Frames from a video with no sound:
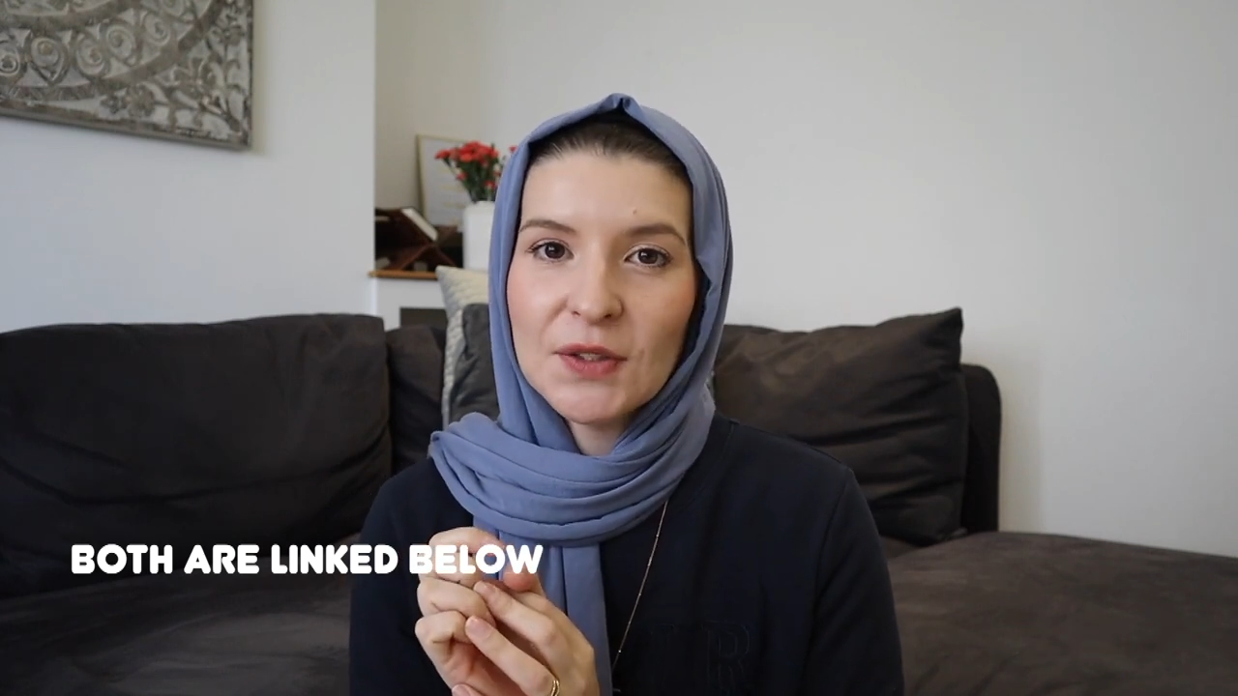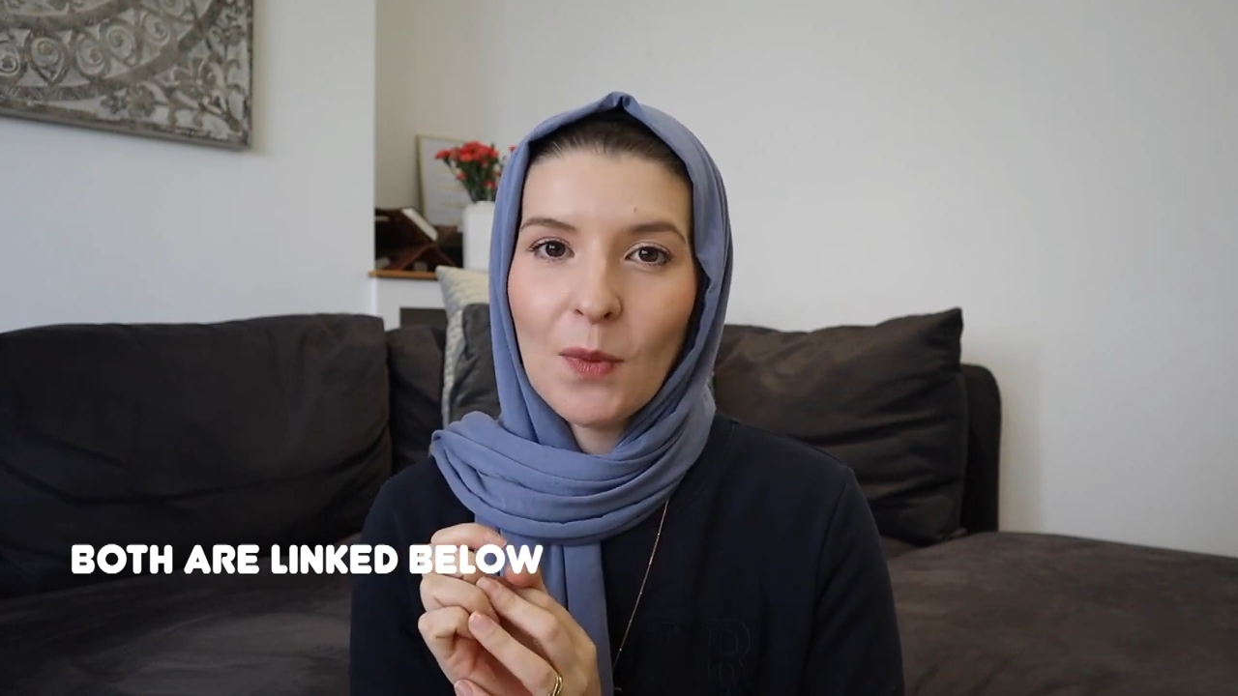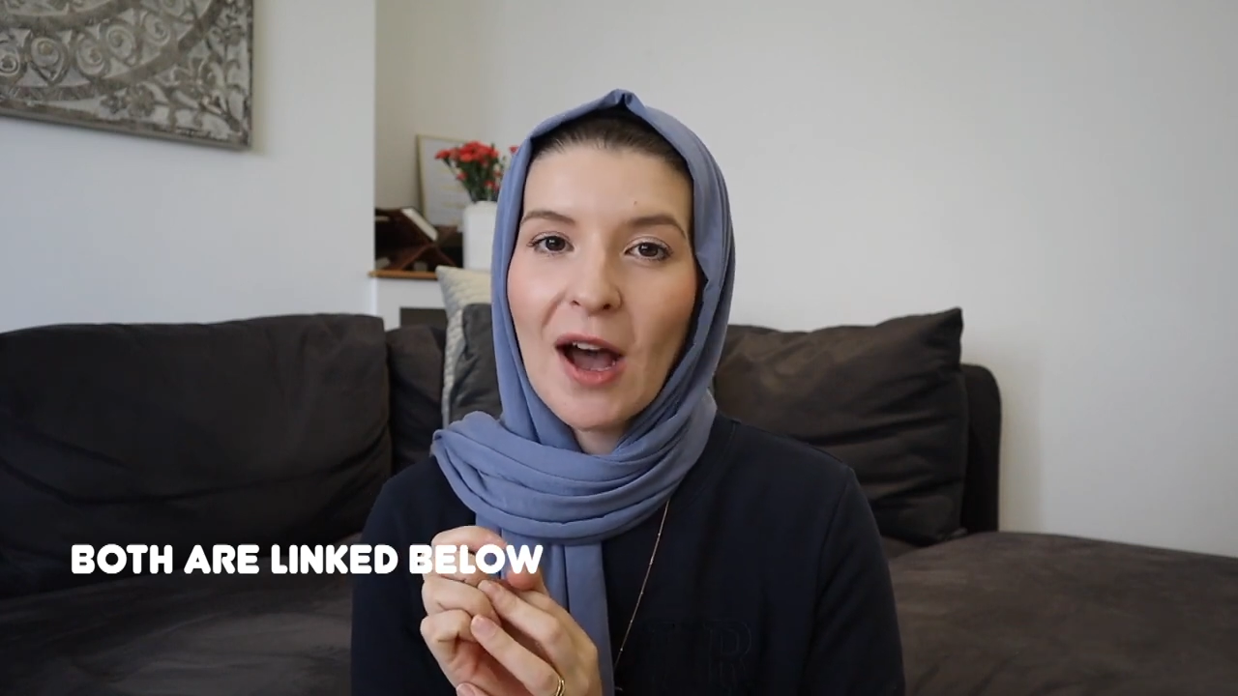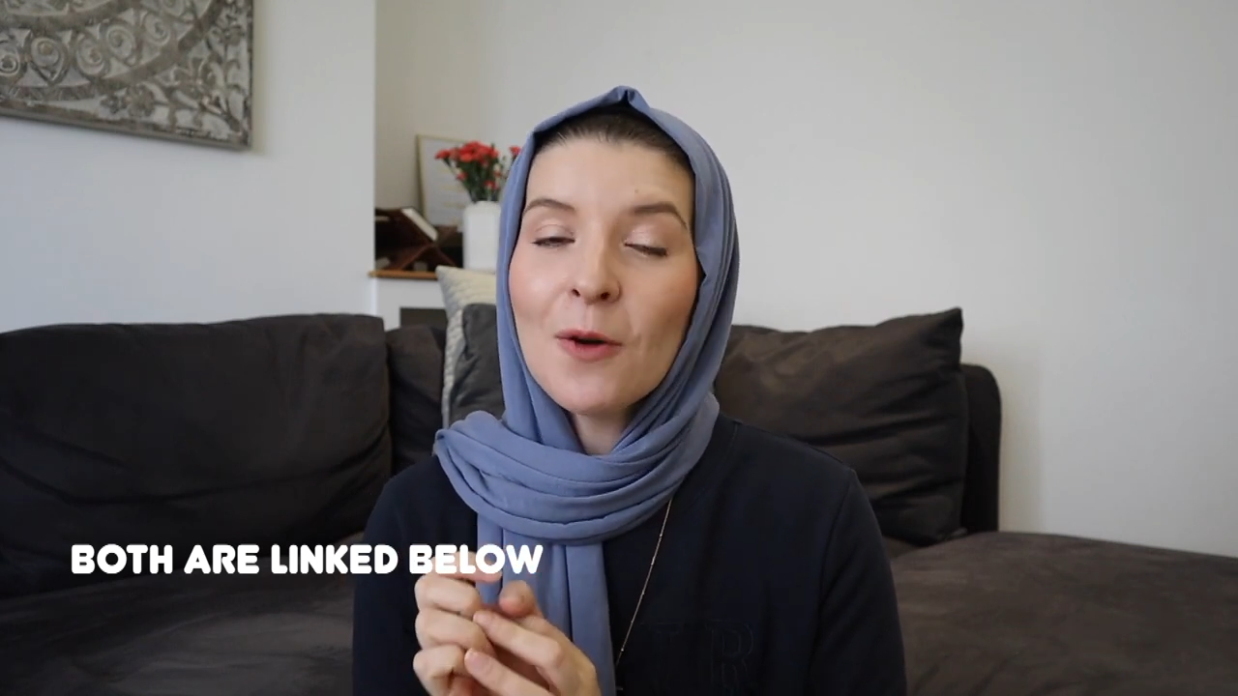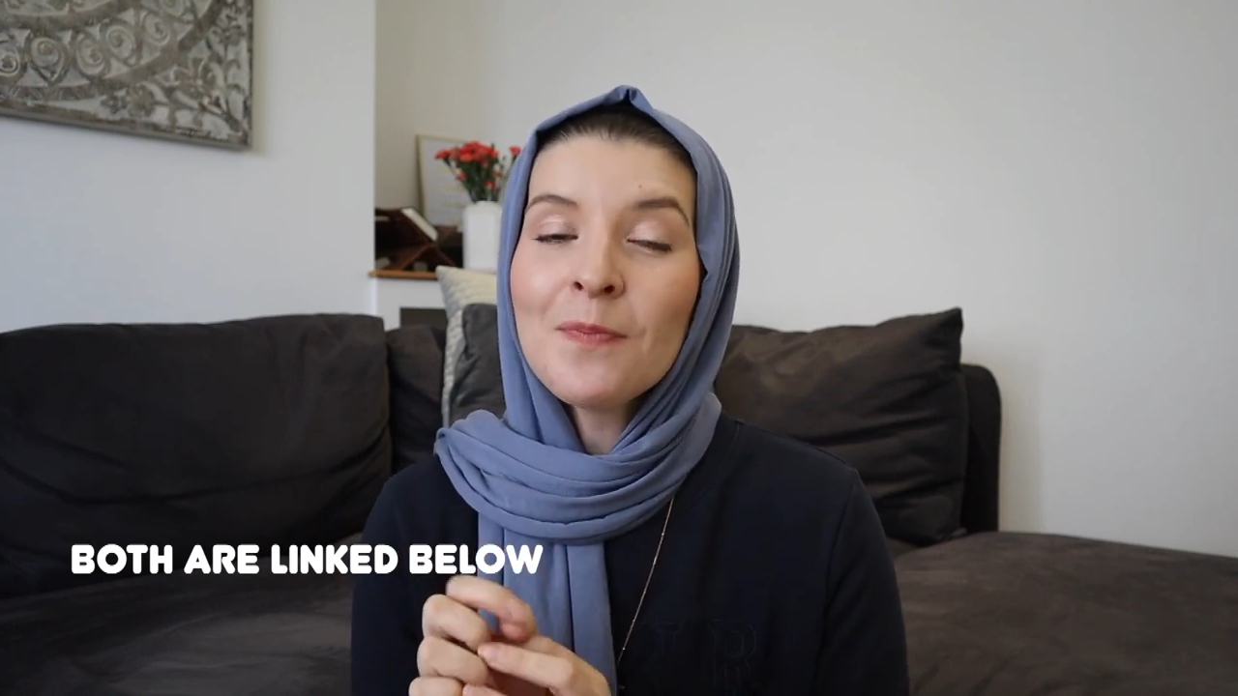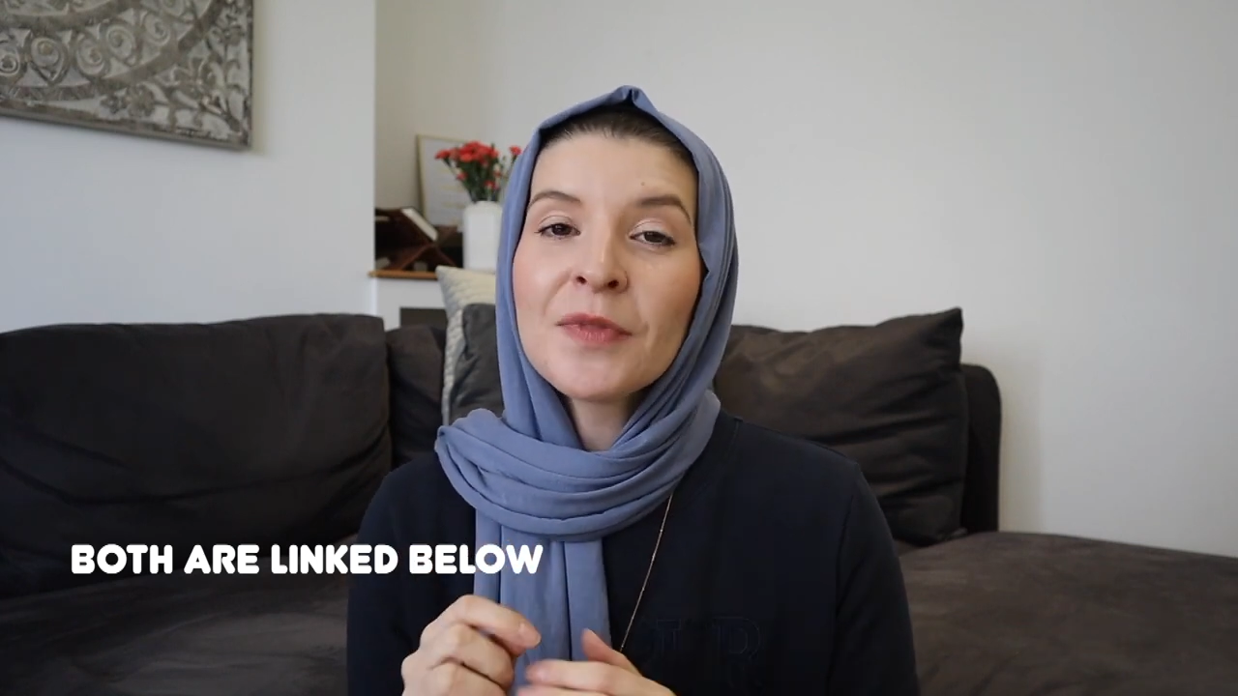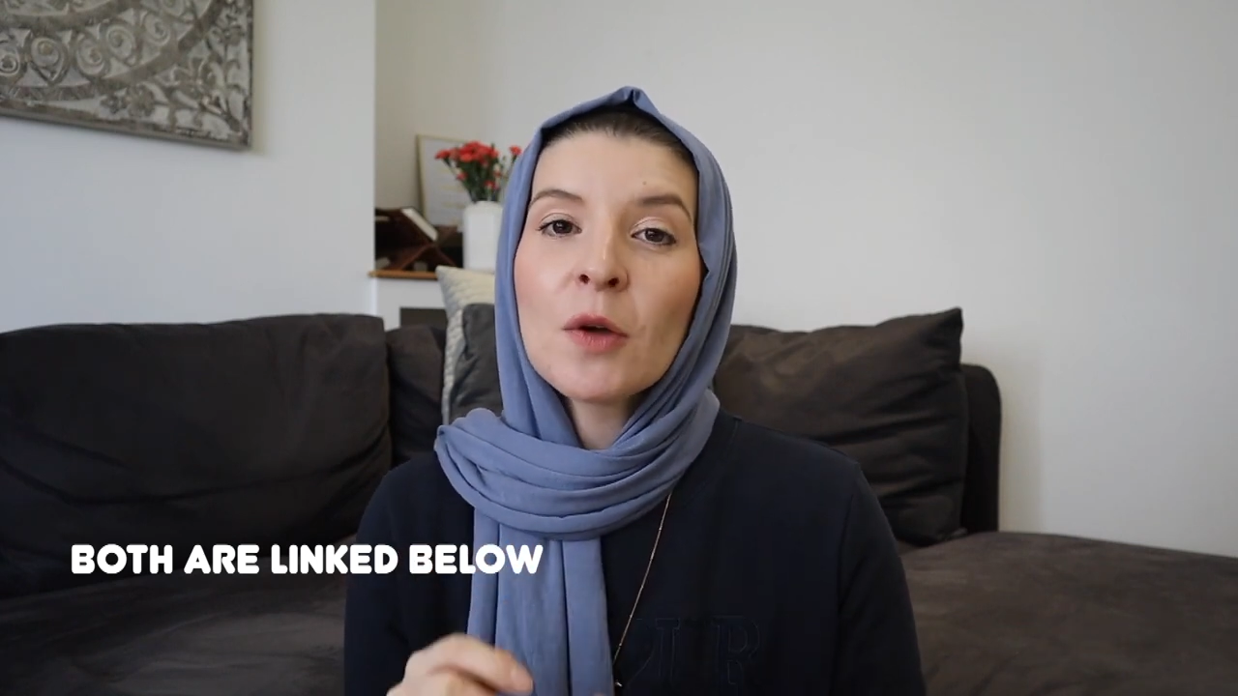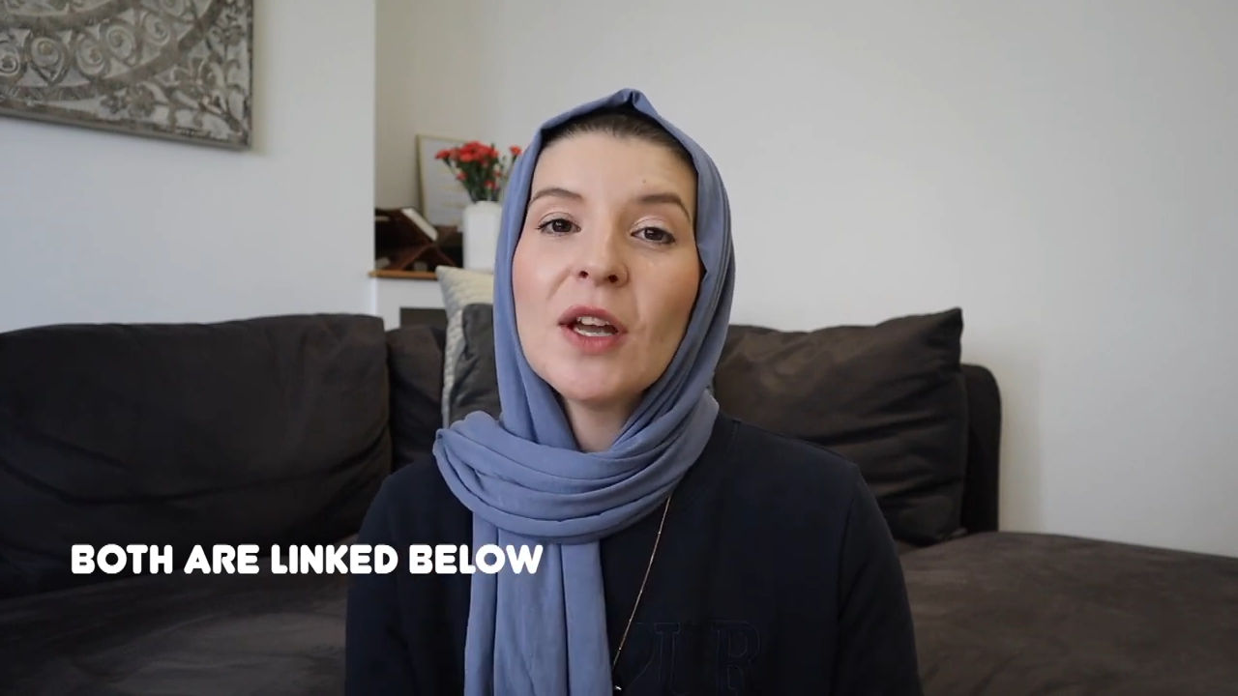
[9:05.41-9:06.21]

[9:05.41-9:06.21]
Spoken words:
as well,